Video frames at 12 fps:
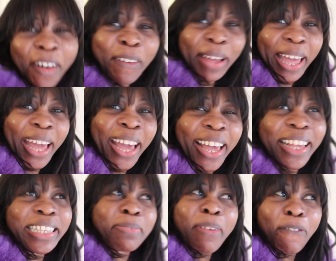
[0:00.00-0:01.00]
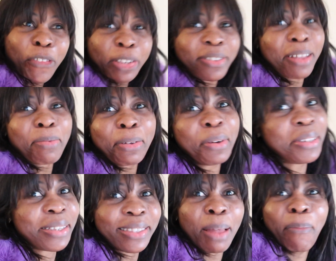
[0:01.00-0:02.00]
okay it's my first time doing
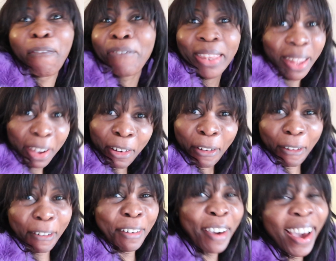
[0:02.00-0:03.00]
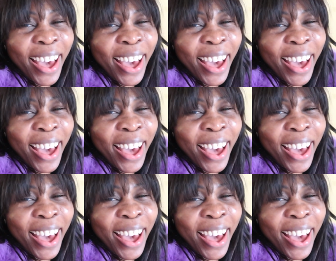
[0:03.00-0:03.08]
this type of video